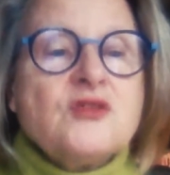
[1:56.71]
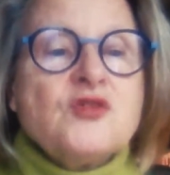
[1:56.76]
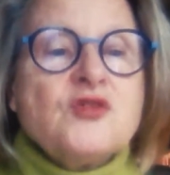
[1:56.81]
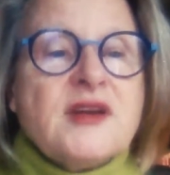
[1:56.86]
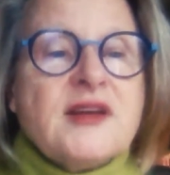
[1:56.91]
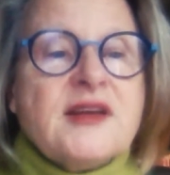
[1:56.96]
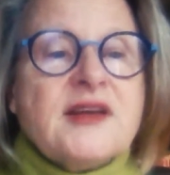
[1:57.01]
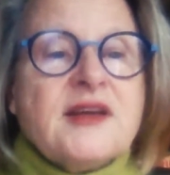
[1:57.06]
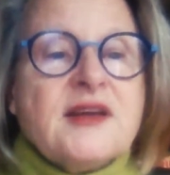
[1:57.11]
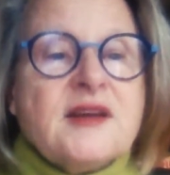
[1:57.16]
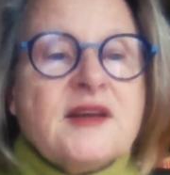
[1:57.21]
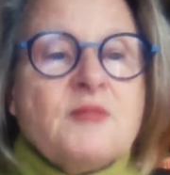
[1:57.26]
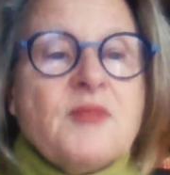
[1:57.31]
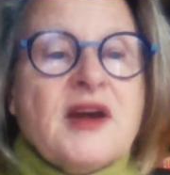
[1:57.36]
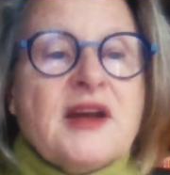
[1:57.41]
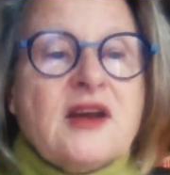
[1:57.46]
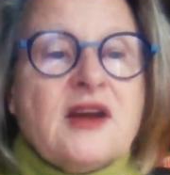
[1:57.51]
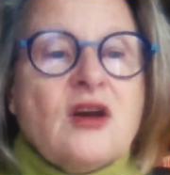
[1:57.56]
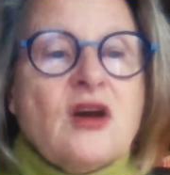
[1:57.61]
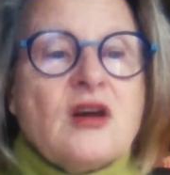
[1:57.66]

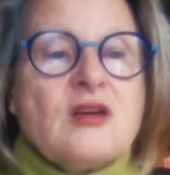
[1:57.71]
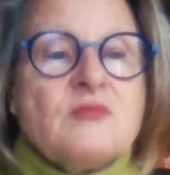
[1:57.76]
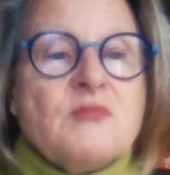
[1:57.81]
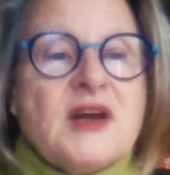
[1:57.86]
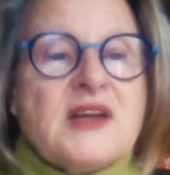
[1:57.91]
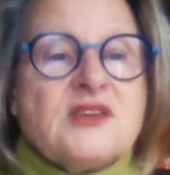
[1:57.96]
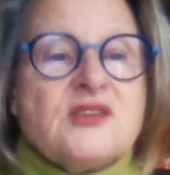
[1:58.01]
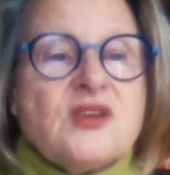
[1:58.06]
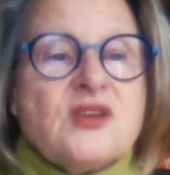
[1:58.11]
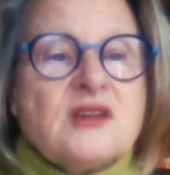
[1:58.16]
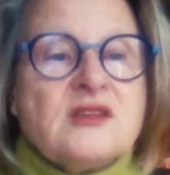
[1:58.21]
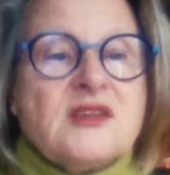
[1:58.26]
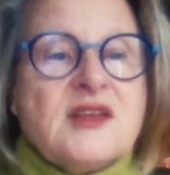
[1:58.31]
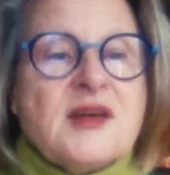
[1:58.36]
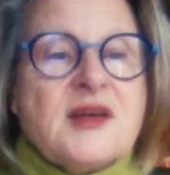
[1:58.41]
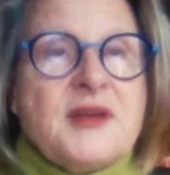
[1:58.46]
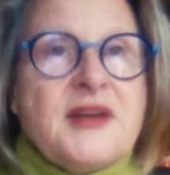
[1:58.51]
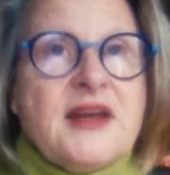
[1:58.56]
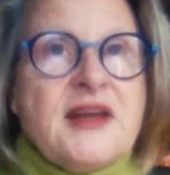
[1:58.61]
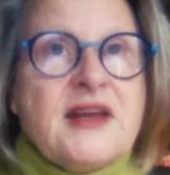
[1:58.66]
Mike's Hard
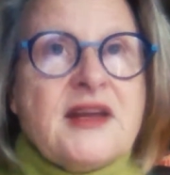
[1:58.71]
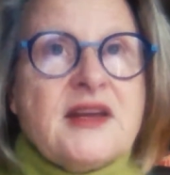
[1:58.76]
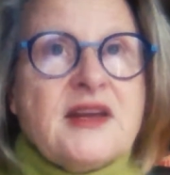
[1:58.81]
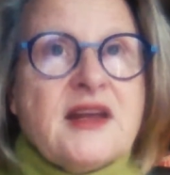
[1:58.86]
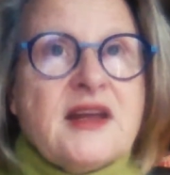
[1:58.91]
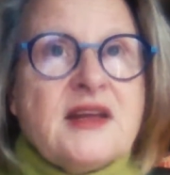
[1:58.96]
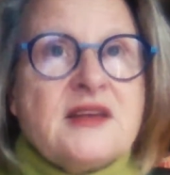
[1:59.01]
Lemonade.